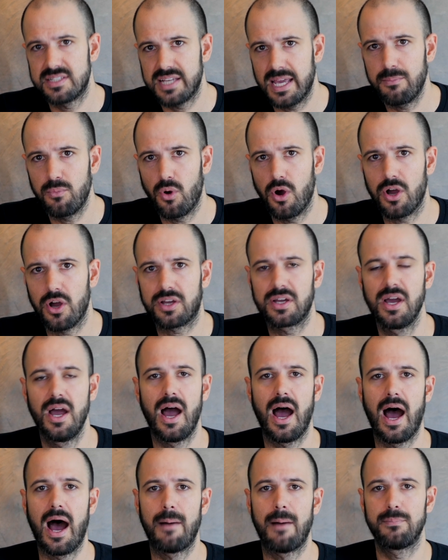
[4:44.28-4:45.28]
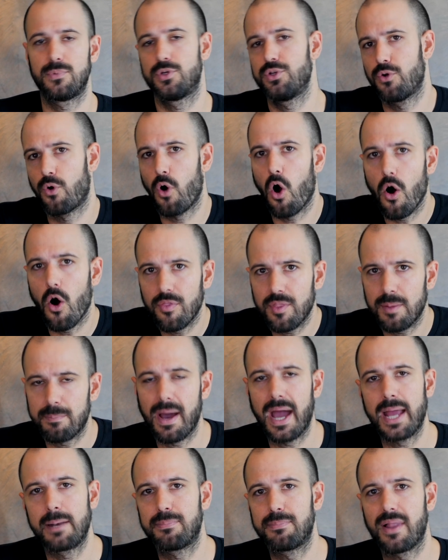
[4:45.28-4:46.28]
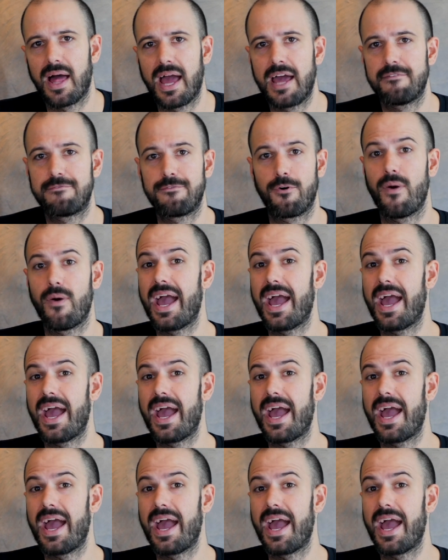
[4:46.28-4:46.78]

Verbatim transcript: Teamwork, um, you're on the paid plan for